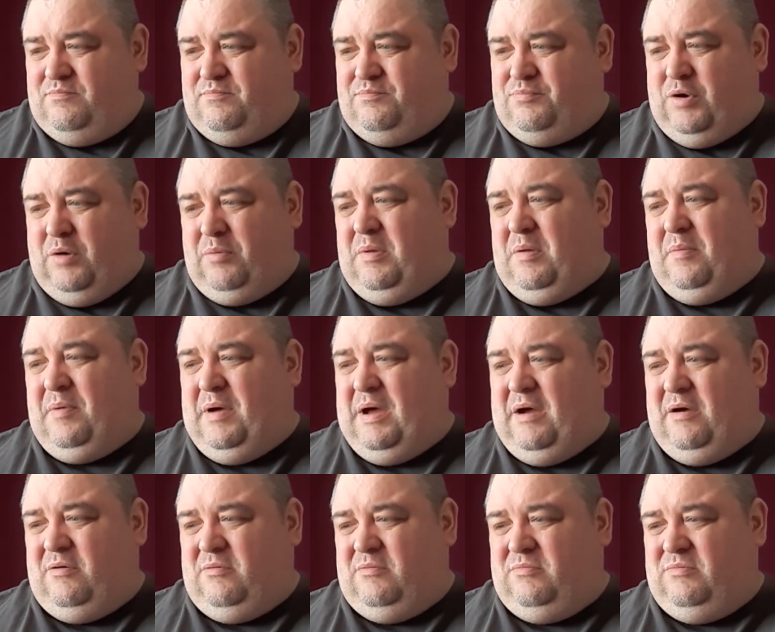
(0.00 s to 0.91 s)
Probably
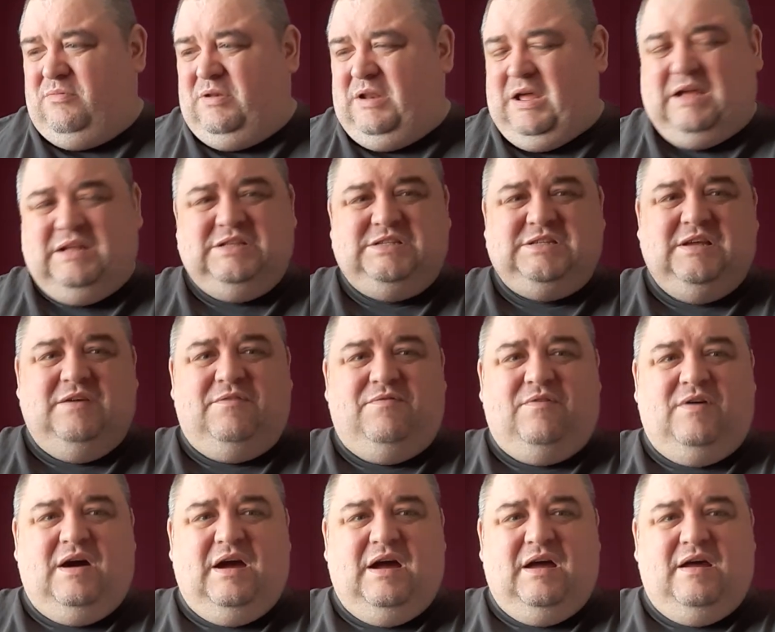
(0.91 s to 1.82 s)
about
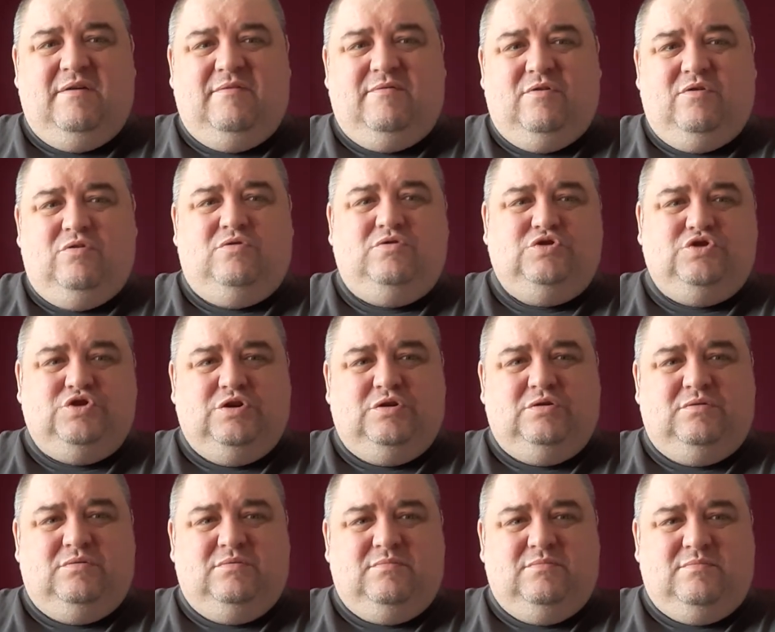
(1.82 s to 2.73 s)
95,
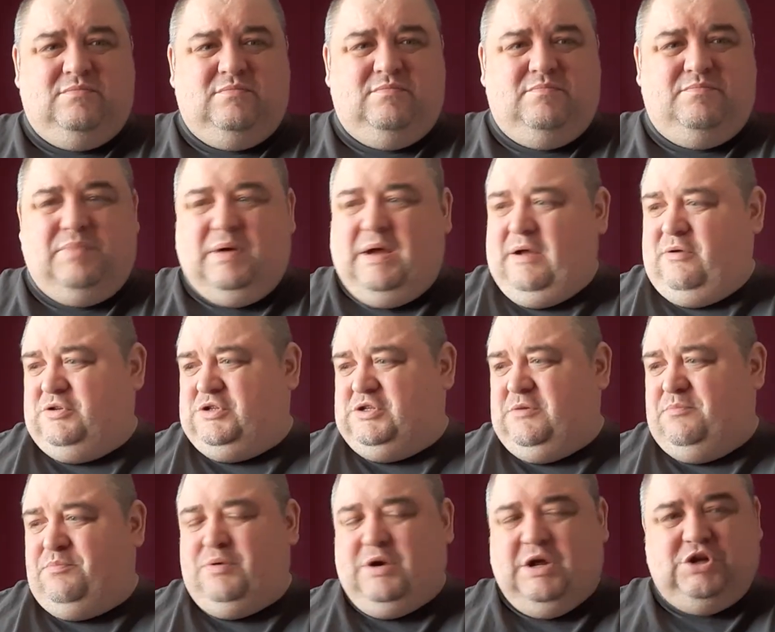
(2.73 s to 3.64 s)
100 pounds
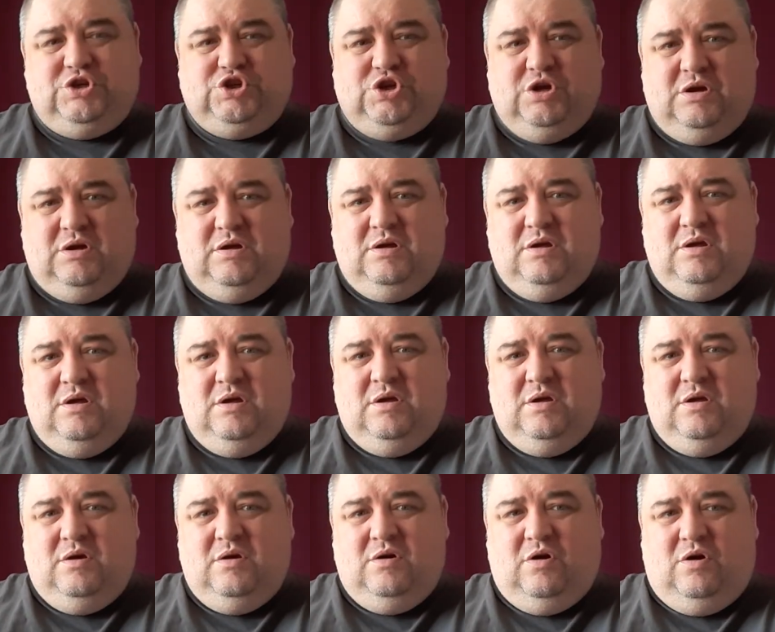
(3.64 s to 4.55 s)
of pressure
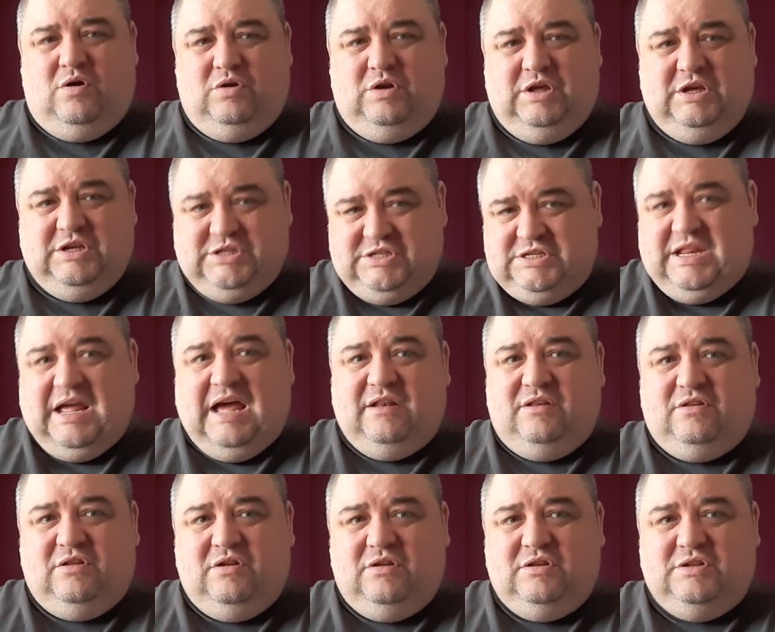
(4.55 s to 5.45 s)
on your
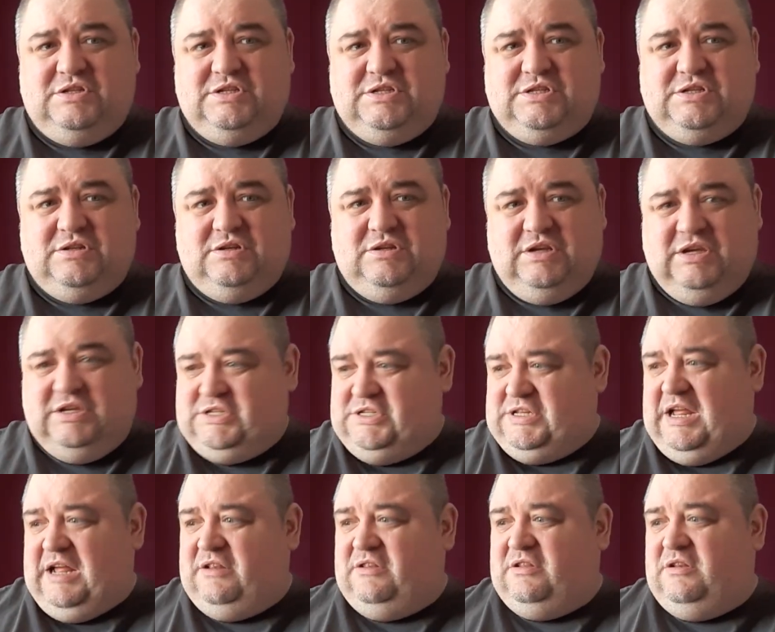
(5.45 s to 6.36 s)
standard
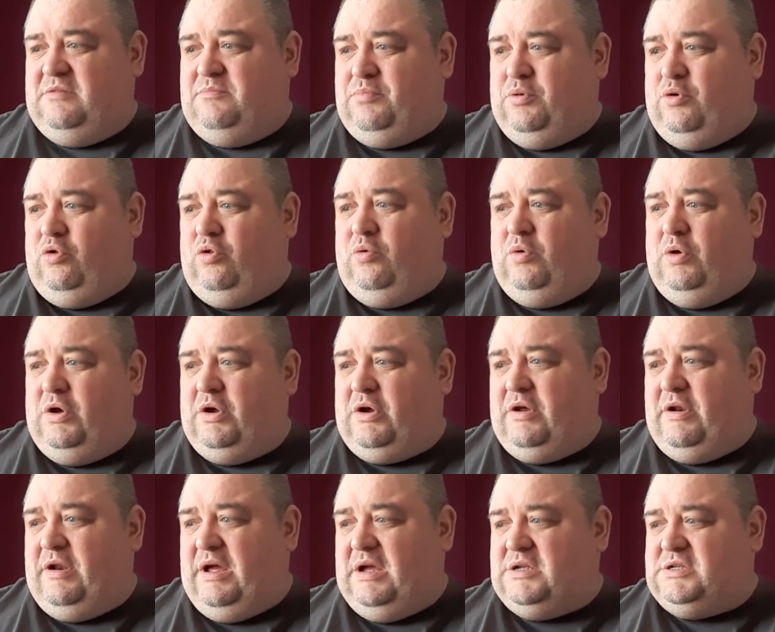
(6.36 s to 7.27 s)

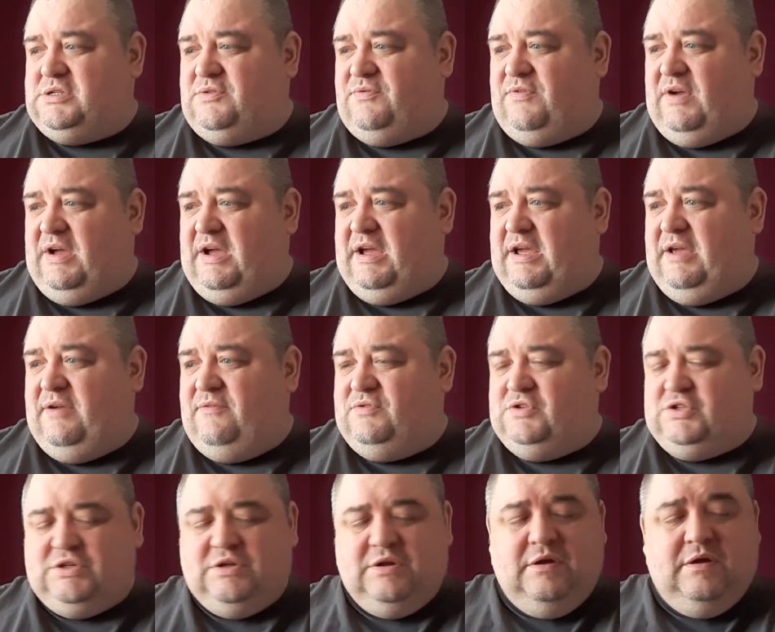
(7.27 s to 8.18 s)
Bullworker
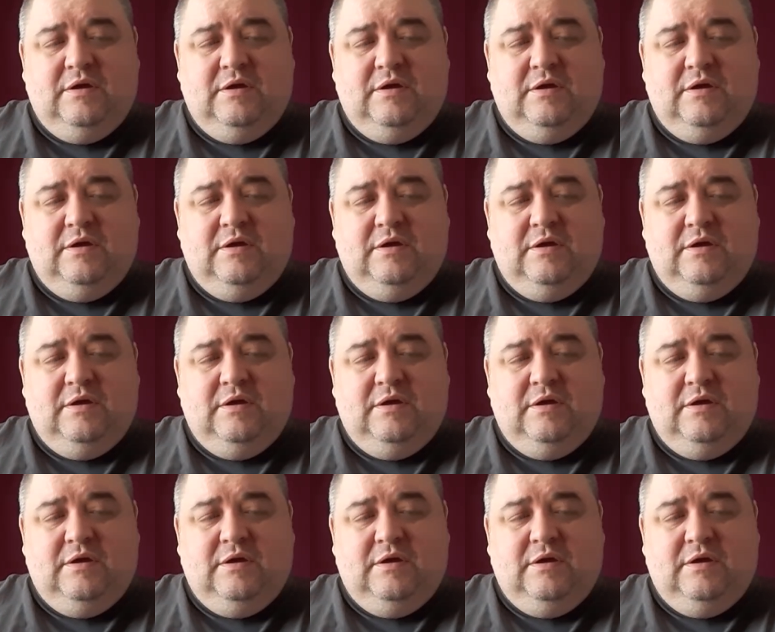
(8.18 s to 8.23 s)
X5s.